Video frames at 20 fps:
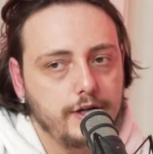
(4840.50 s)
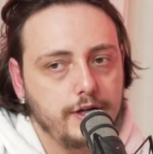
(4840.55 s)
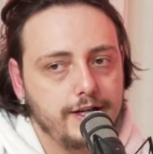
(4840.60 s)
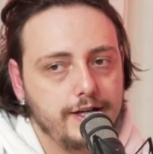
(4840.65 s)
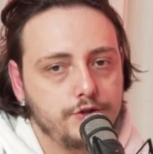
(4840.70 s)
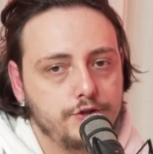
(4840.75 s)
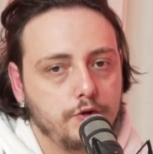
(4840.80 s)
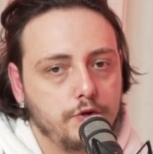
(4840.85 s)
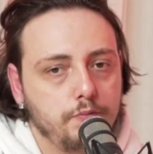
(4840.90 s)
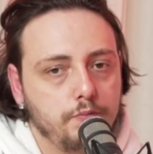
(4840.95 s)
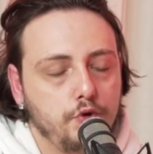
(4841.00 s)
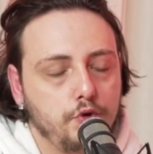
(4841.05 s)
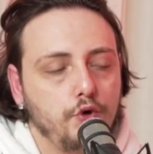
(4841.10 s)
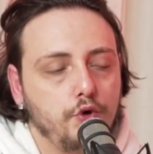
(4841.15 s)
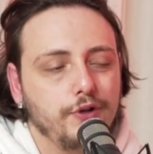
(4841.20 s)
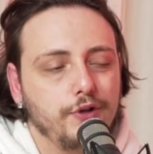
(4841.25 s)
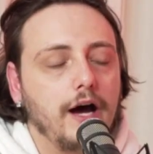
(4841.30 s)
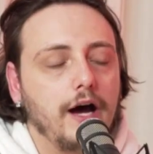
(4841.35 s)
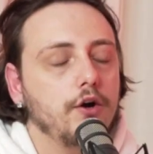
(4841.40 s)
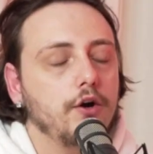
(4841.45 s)
Israel
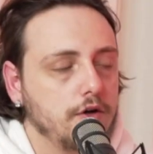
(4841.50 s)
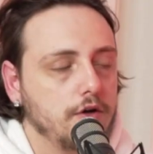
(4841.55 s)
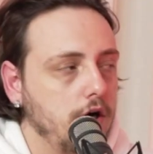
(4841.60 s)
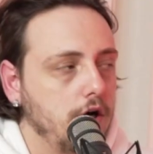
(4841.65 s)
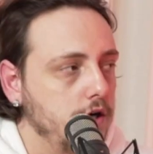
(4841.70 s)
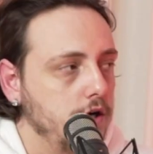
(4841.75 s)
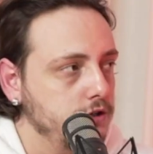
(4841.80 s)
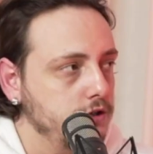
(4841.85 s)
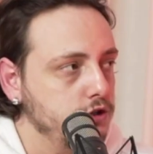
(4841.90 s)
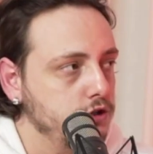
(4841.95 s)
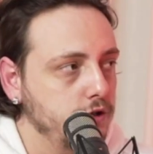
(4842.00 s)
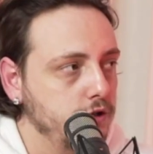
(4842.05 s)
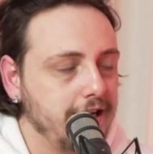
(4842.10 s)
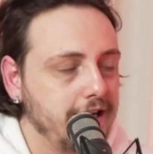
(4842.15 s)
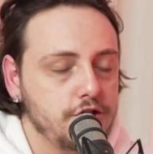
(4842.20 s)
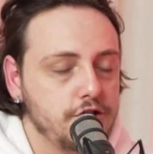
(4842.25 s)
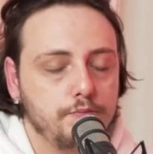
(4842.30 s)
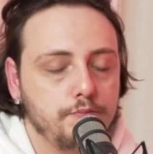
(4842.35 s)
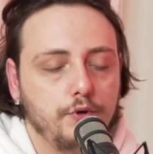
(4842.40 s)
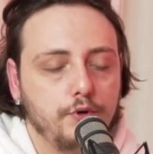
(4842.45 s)
pulled out of Gaza. So they
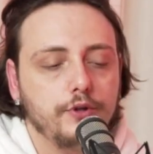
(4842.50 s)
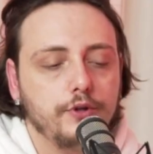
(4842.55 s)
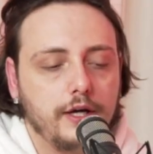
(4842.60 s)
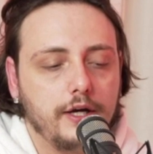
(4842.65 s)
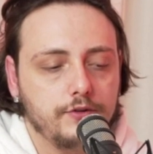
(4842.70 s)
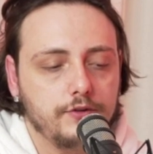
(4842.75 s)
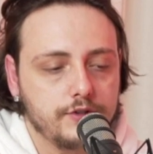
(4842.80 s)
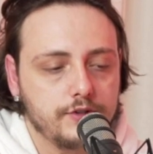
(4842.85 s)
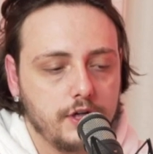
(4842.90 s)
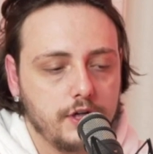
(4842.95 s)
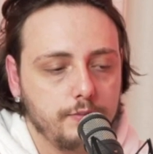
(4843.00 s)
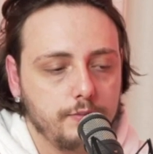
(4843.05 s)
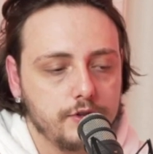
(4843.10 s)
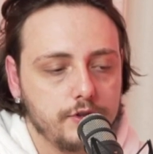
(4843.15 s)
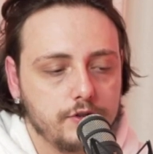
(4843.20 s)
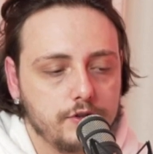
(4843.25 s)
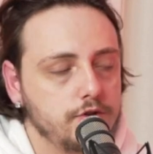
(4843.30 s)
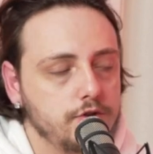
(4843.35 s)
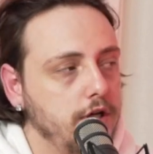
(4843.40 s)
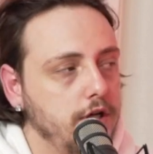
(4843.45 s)
actually pulled out the
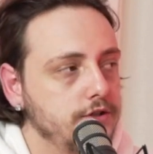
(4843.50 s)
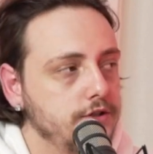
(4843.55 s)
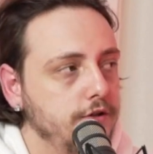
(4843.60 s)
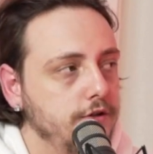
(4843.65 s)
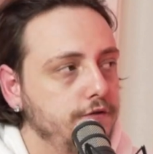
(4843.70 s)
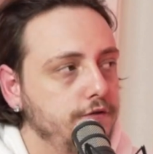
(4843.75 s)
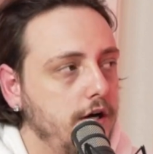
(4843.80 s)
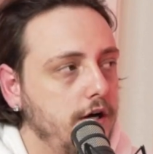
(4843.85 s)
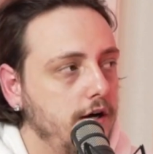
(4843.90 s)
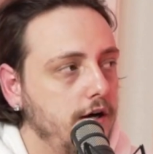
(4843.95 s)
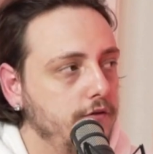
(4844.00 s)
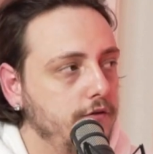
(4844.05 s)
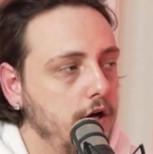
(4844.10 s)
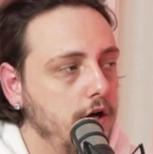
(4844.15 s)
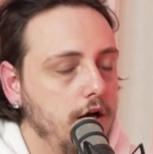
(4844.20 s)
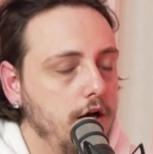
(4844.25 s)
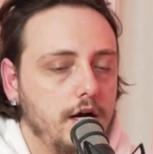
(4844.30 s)
settlements in 2005.